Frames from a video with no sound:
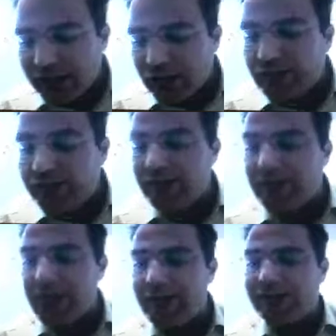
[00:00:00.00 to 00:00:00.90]
cannot
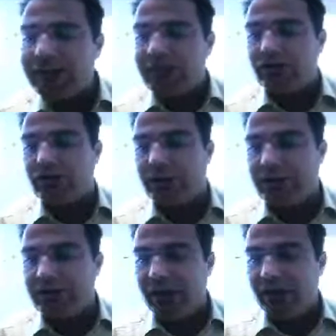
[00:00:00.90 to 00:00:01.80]
survive at national
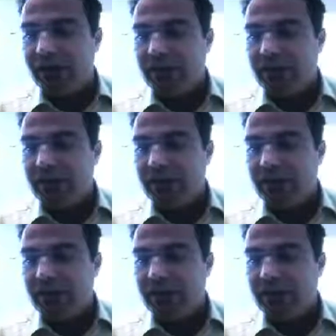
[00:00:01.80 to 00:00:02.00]
level,